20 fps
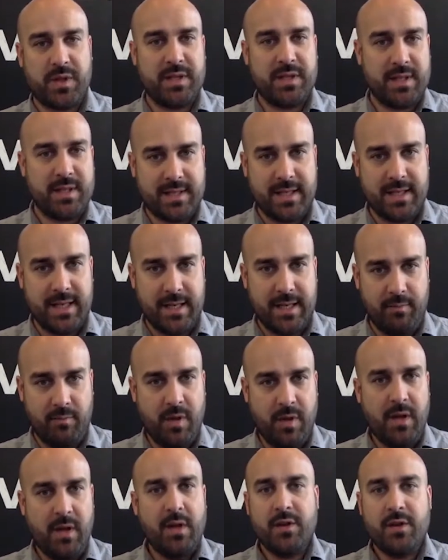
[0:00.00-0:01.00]
the
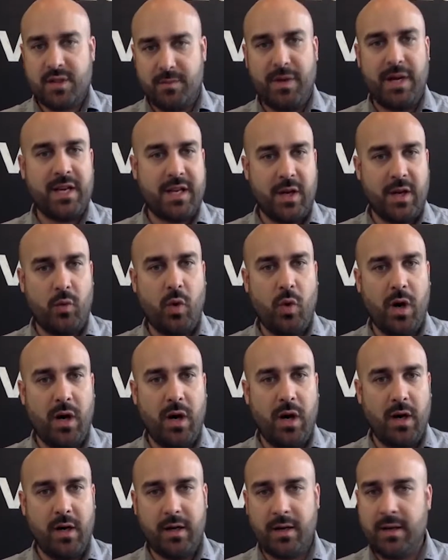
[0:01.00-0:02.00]
team to make it
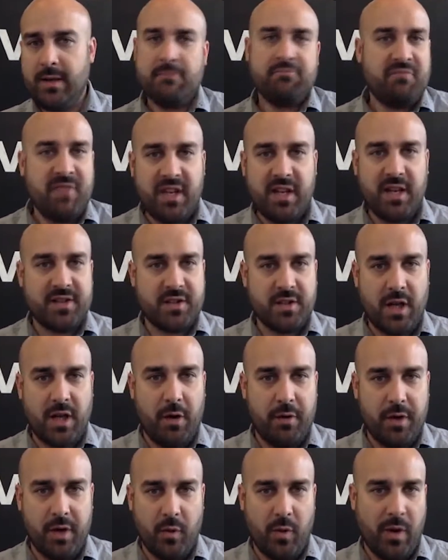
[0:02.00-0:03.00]
work, it doesn't go
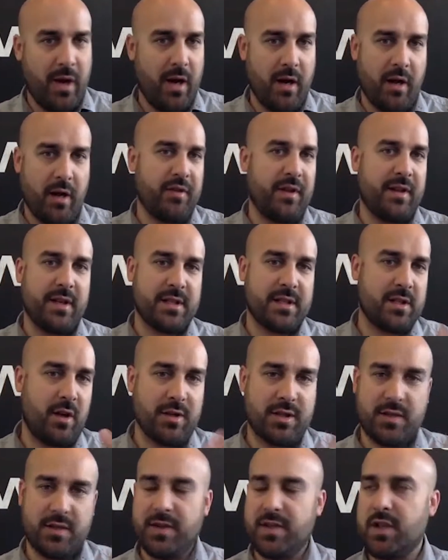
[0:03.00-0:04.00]
anywhere. And I think there's
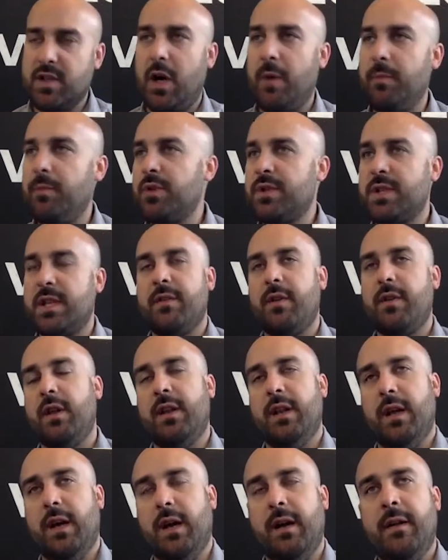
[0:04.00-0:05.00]
lots of examples in
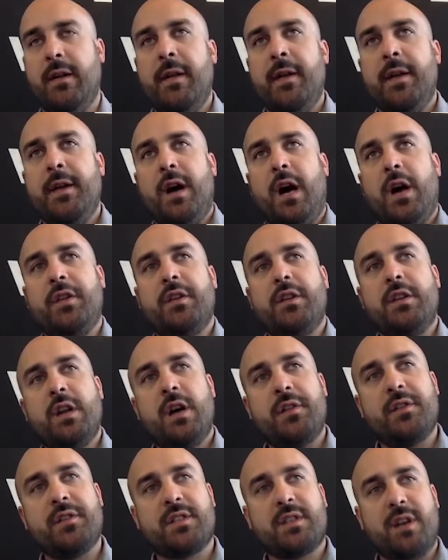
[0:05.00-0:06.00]
that. I think the
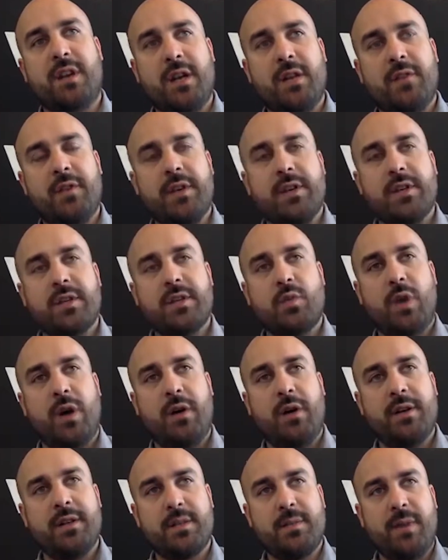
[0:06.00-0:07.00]
other side of it as well
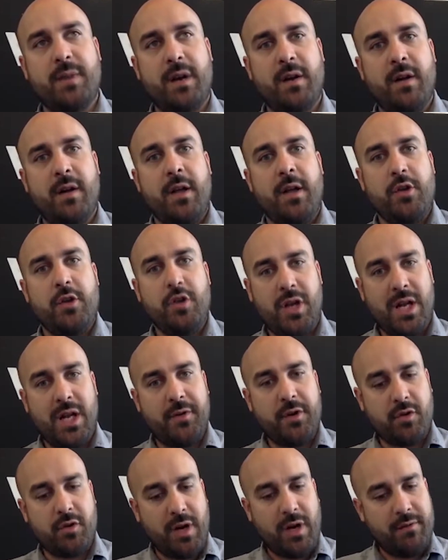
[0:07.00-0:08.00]
is about, you can have
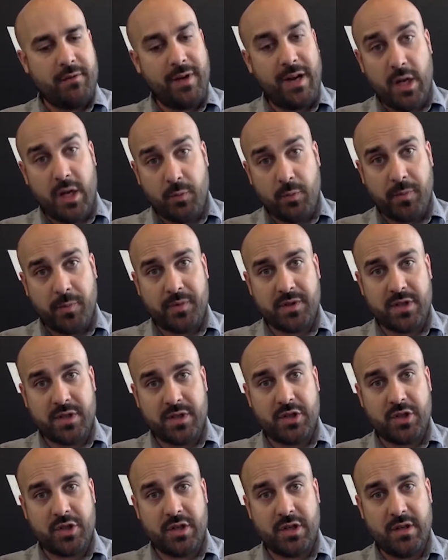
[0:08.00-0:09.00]
a great value
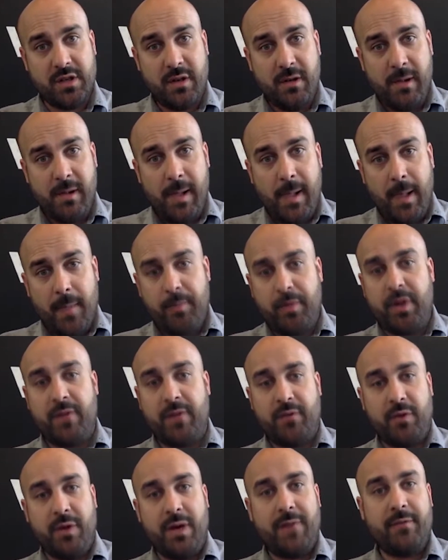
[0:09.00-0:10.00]
proposition, but if
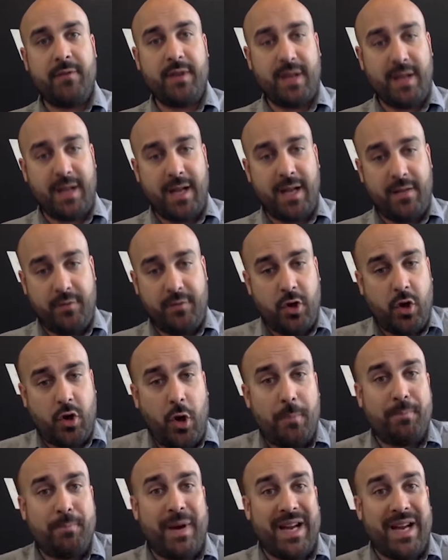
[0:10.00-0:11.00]
you
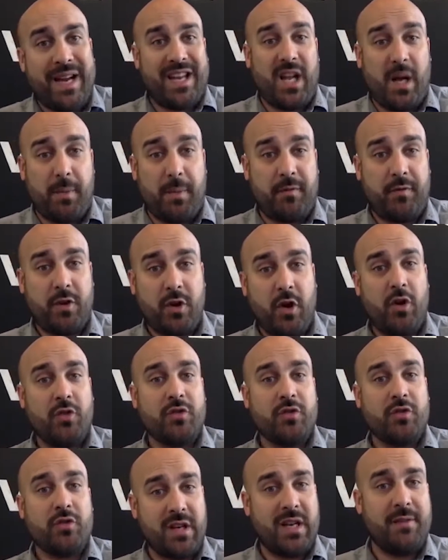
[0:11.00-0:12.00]
can't back it up, if you can't
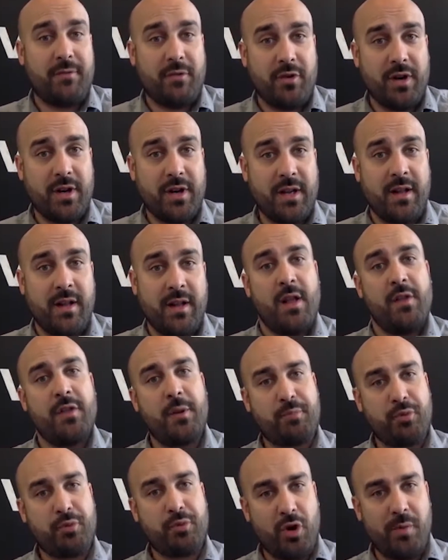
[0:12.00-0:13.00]
deliver it, the
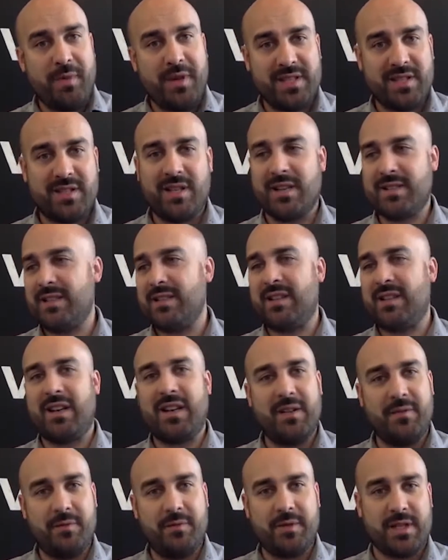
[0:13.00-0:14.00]
promise
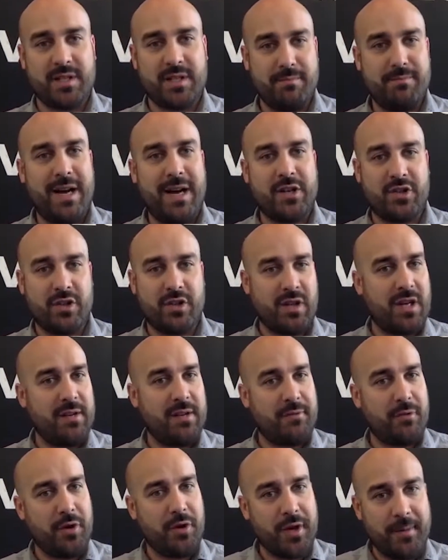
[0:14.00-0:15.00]
doesn't match the
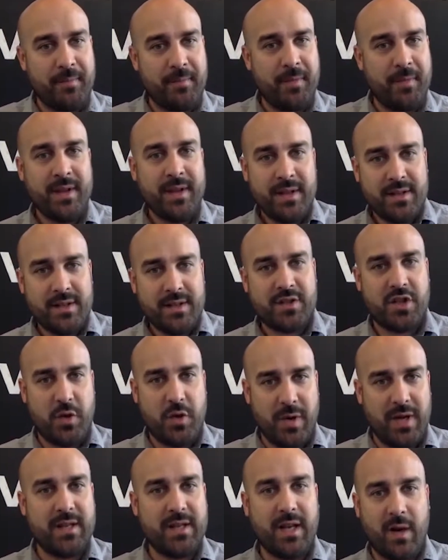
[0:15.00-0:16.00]
delivery. So you
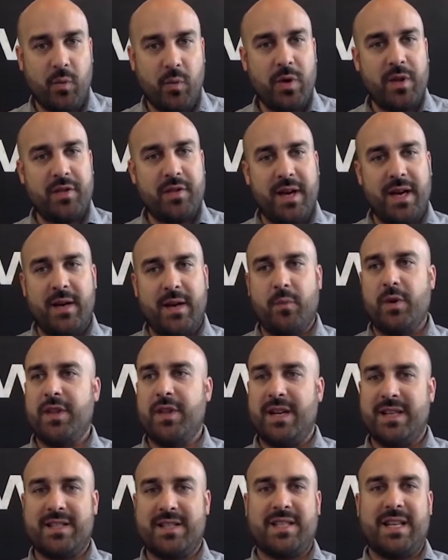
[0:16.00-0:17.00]
end up with
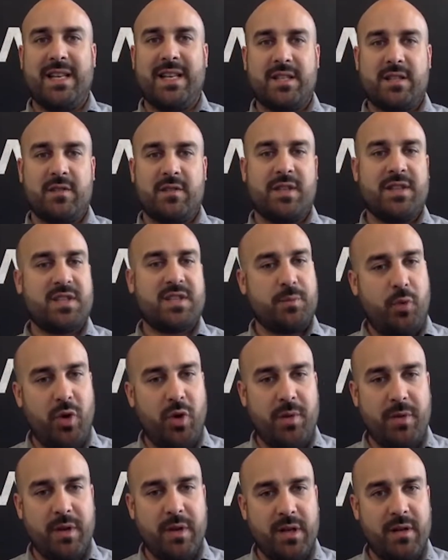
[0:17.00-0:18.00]
that sense of
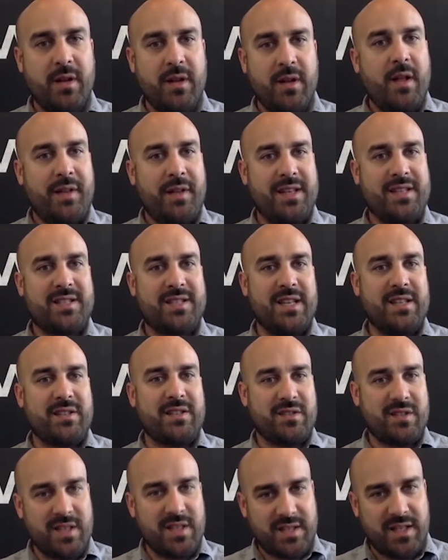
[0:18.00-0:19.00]
disappointment, that sense of
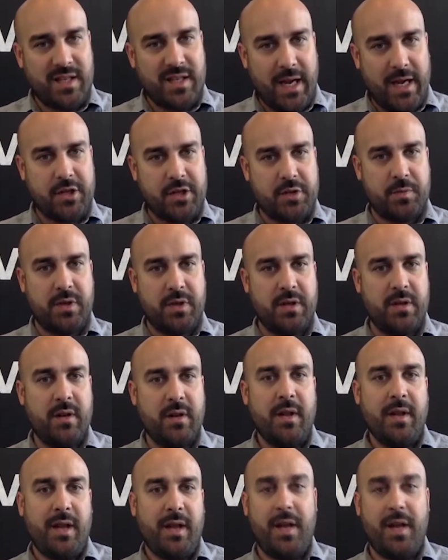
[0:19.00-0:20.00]
disengagement.
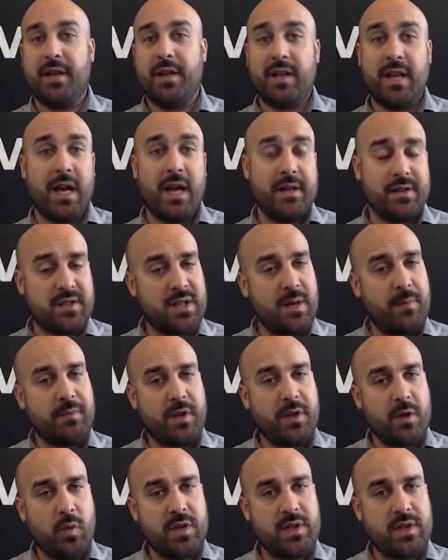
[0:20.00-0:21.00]
And again, it's
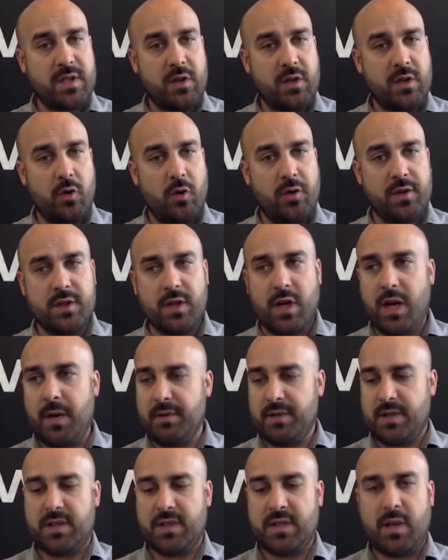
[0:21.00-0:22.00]
something we see all the time,
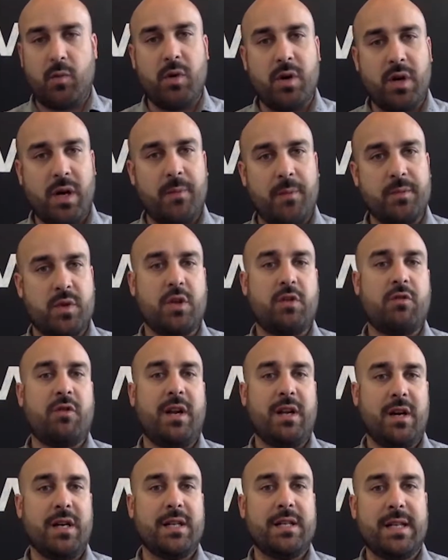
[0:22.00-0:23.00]
is that someone comes with a
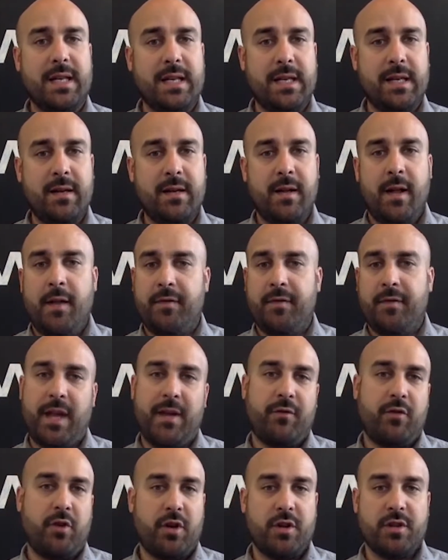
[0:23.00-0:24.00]
great idea,
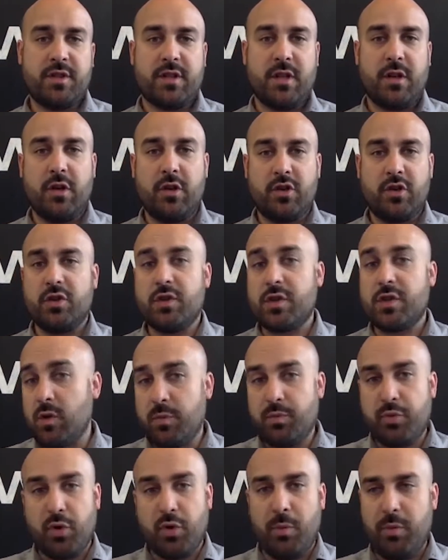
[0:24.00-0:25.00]
they've got a solution to a
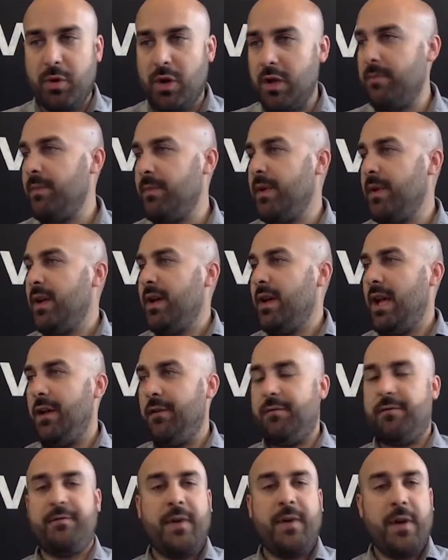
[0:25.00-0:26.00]
problem,
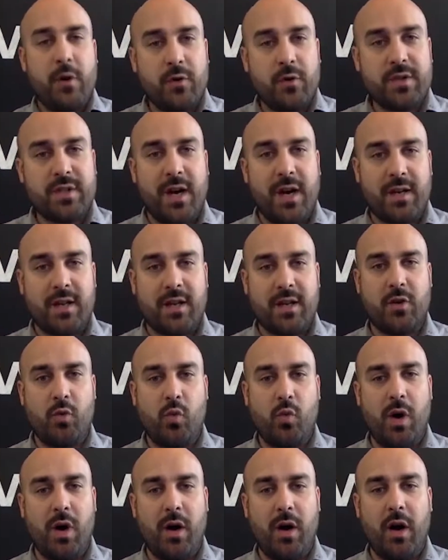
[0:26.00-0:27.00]
it feels like it can
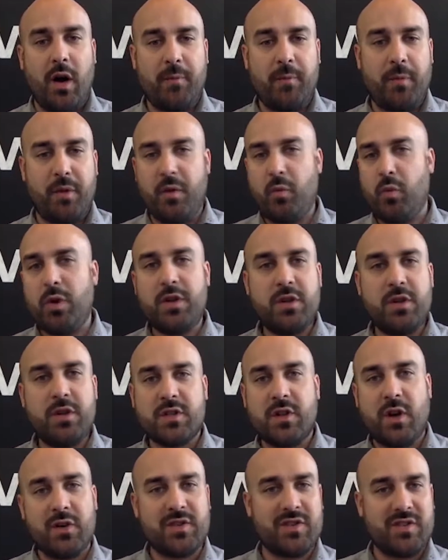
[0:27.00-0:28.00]
work, but then when you
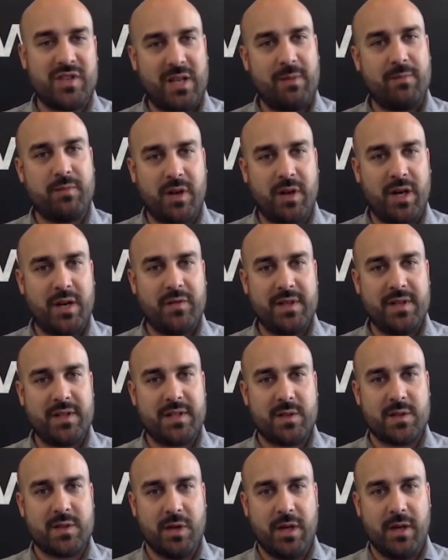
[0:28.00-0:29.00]
start to deep dive
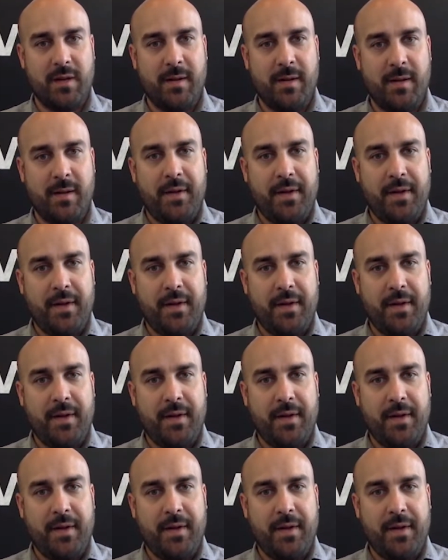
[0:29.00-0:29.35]
into it,